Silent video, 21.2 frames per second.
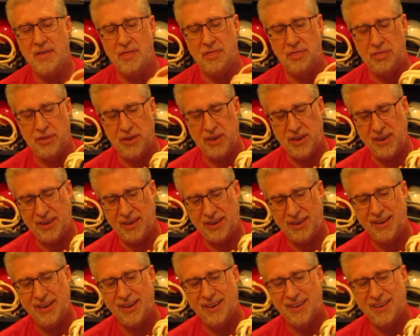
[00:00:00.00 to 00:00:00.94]

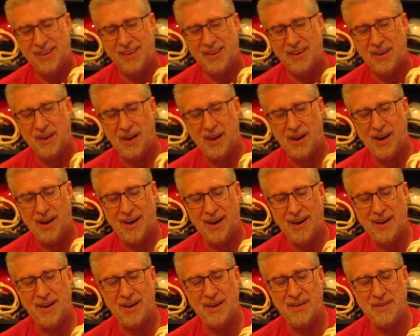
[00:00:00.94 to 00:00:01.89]
the
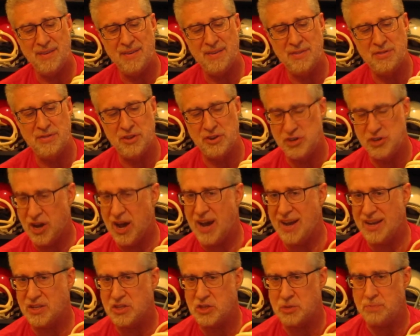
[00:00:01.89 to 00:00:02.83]

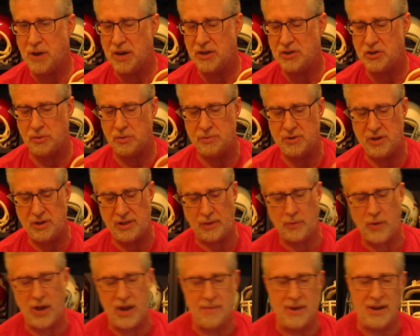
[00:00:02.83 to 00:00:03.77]
Giant special. You're like,
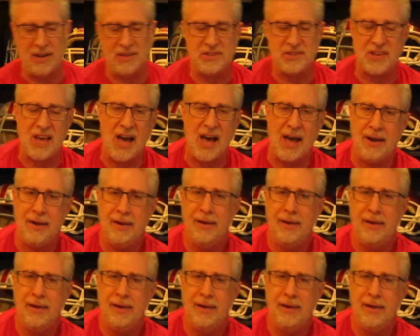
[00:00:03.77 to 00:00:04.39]
wait a minute, Scott.